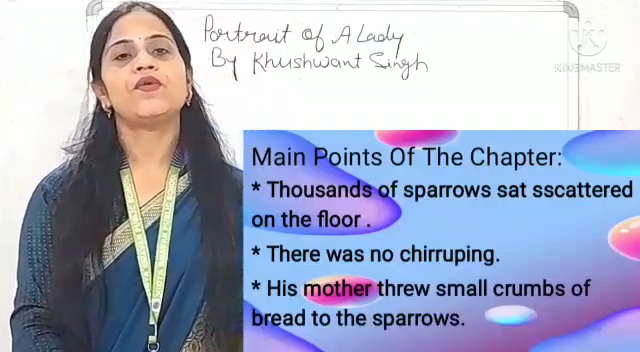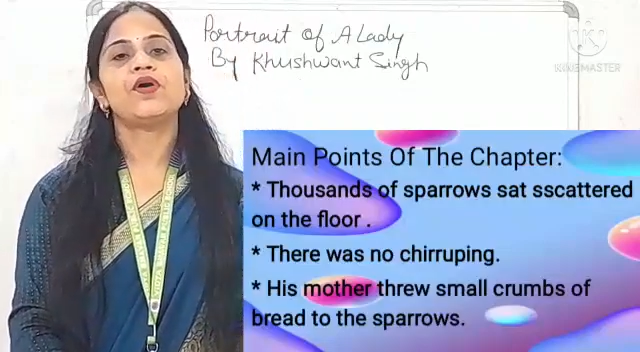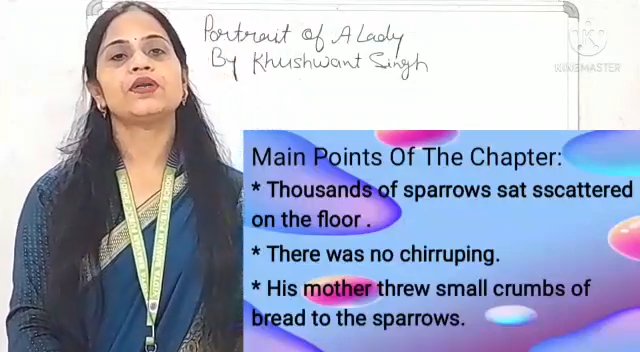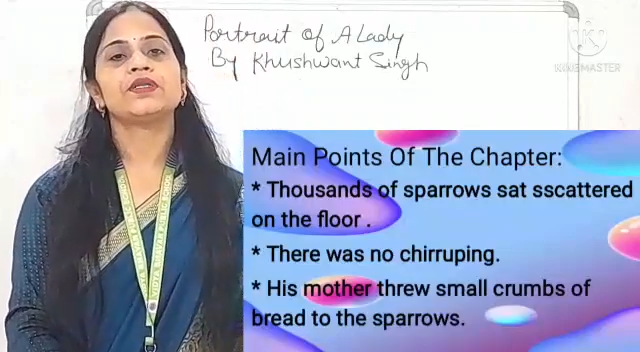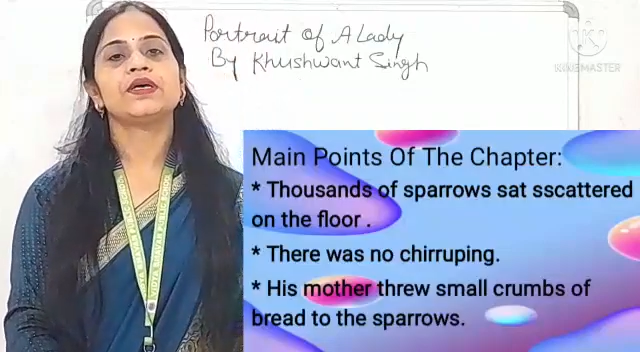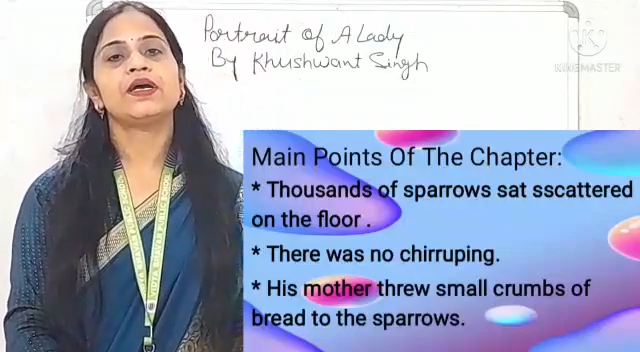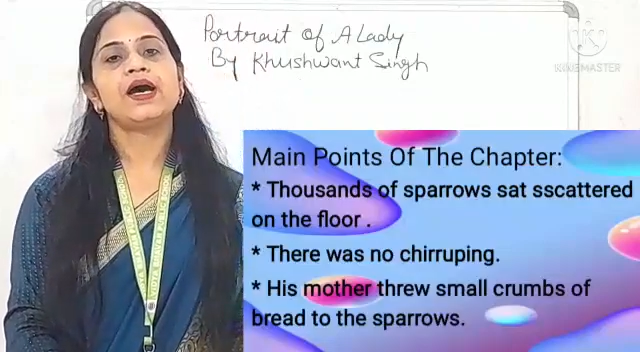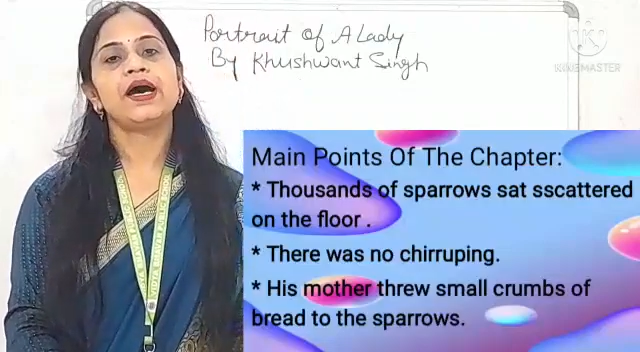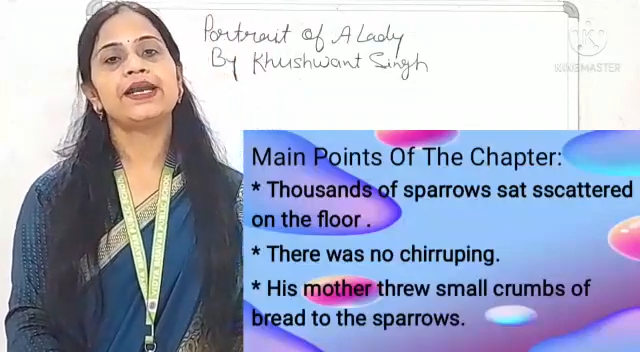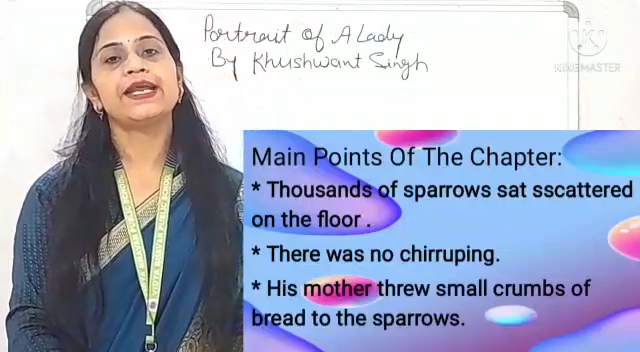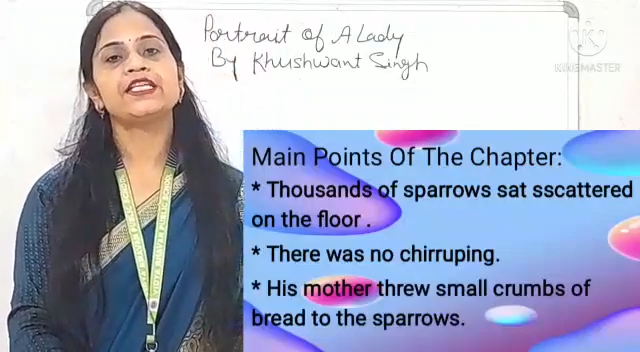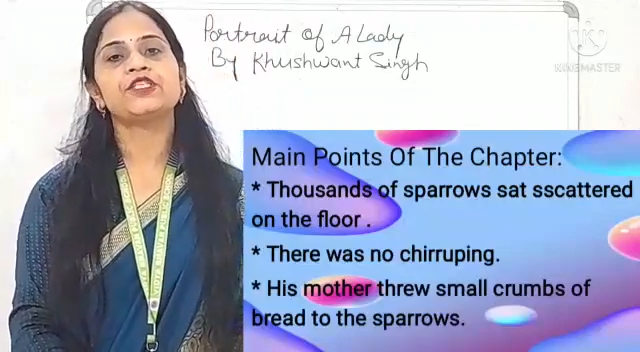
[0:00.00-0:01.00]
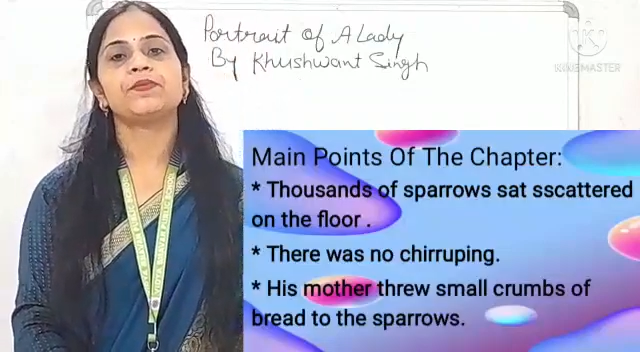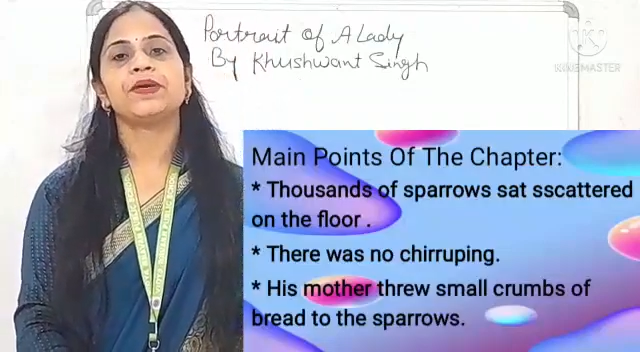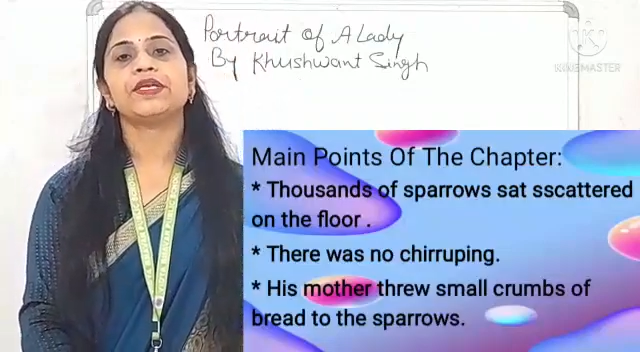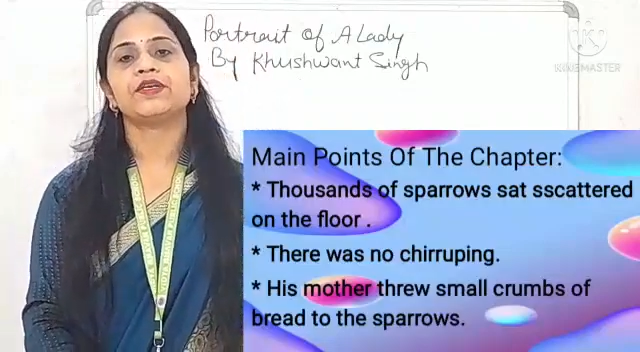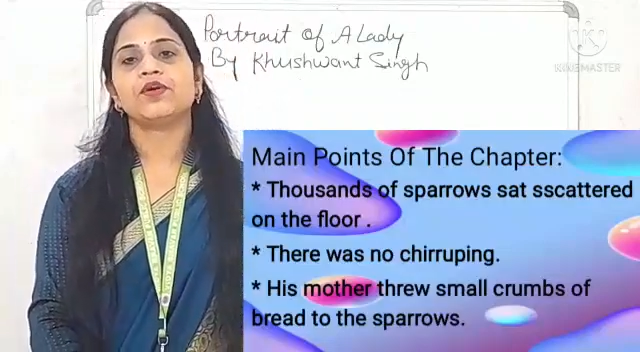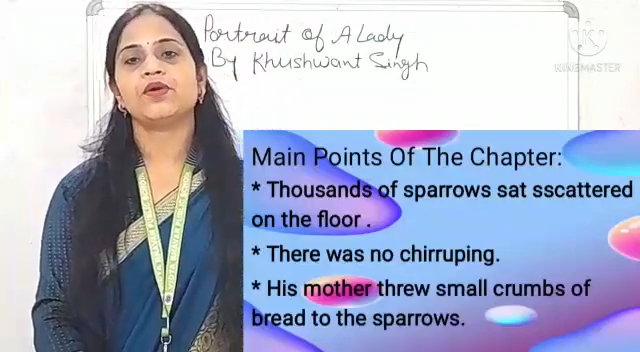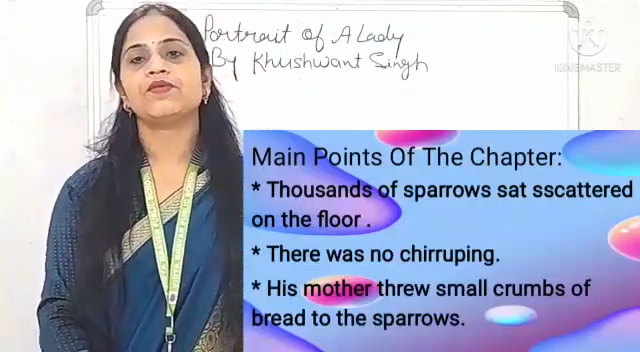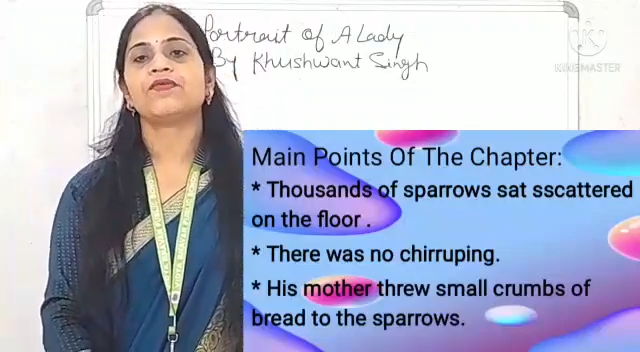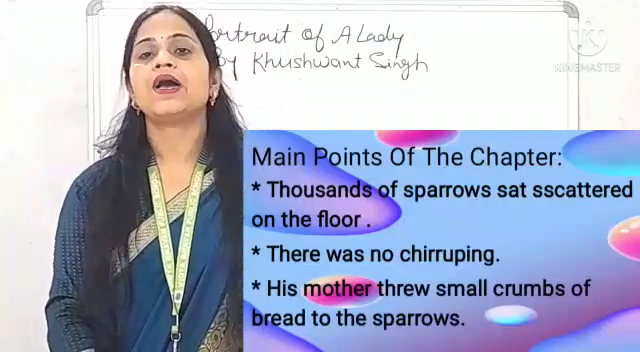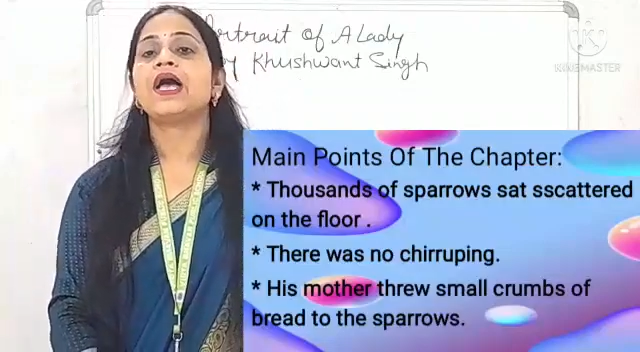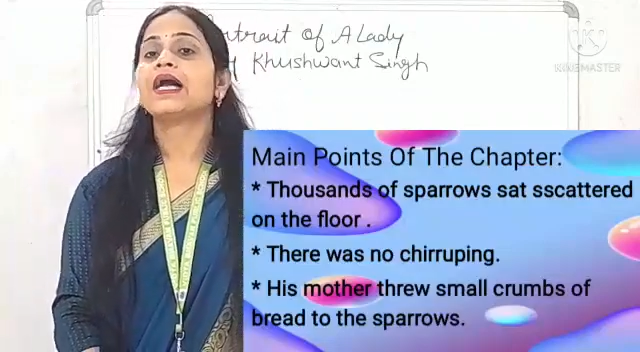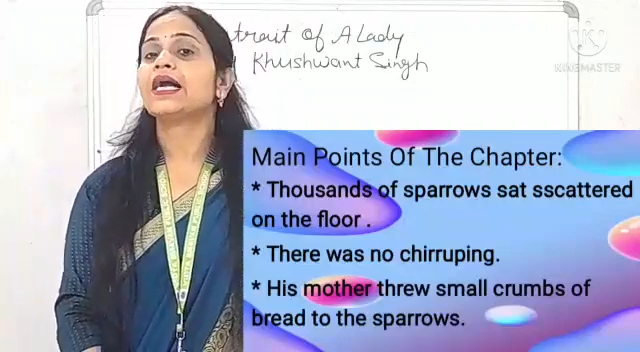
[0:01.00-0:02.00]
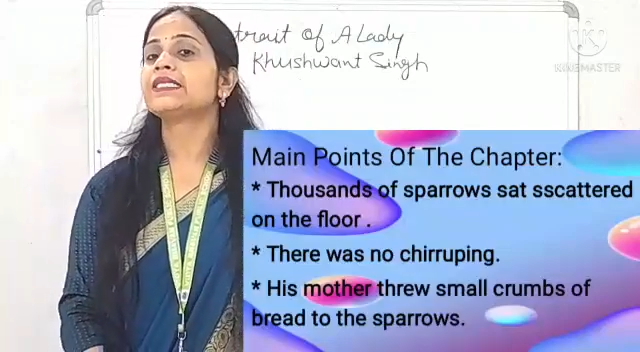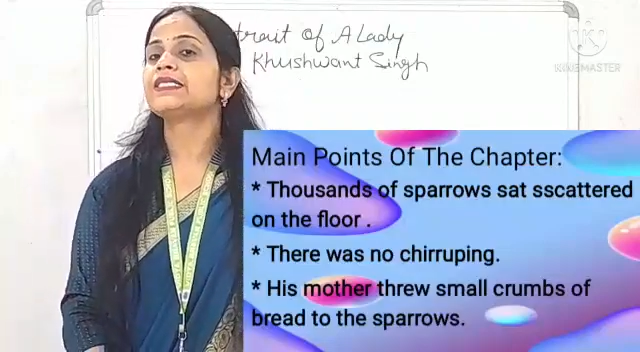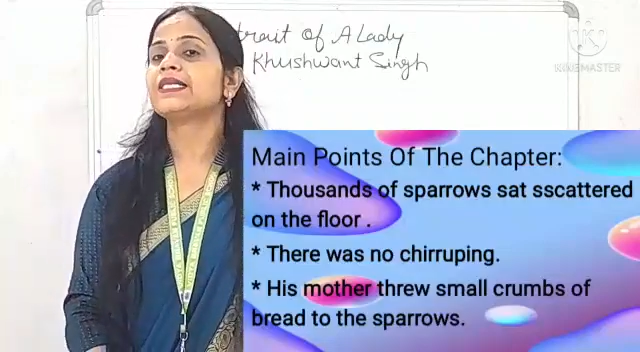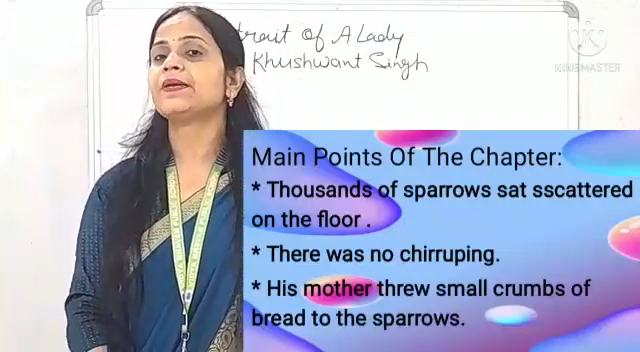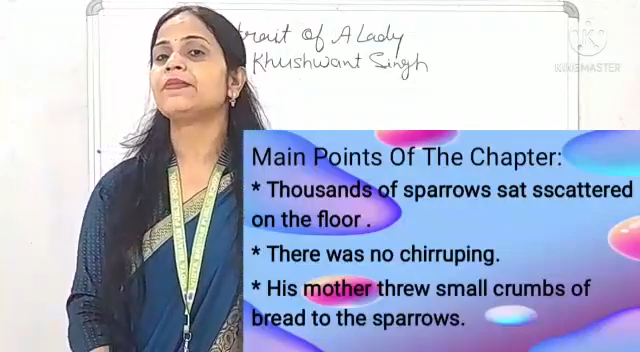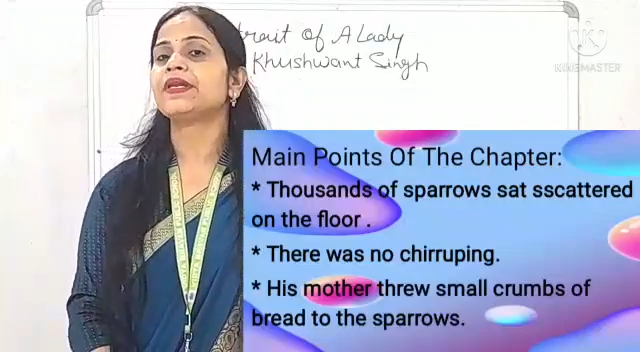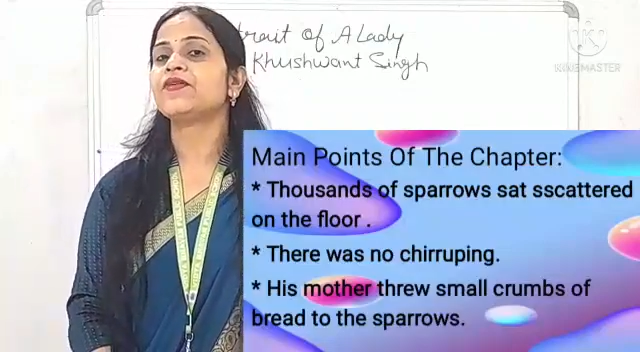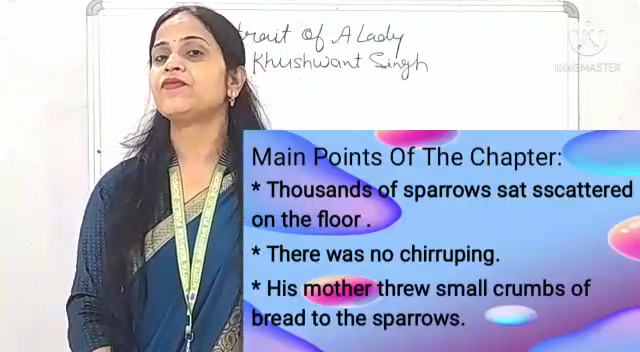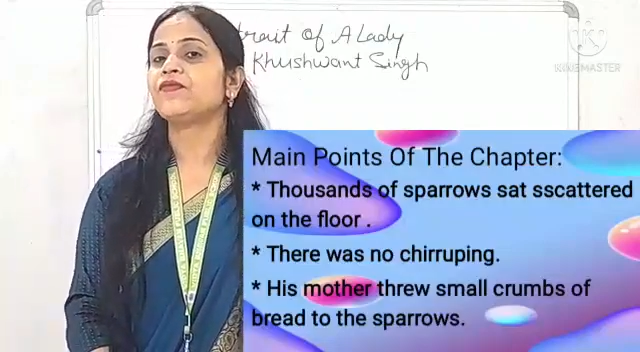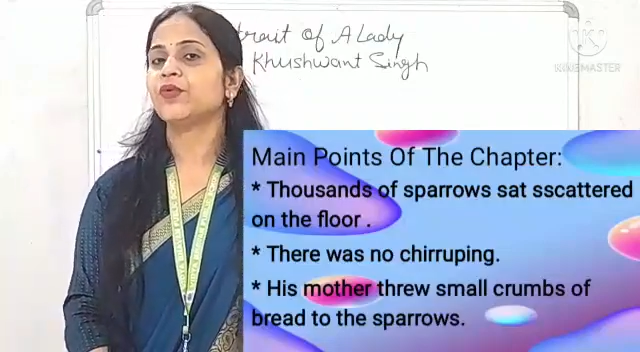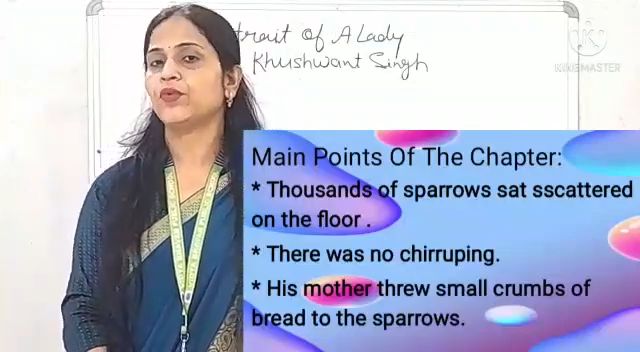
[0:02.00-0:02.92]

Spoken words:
for the arrangement of customary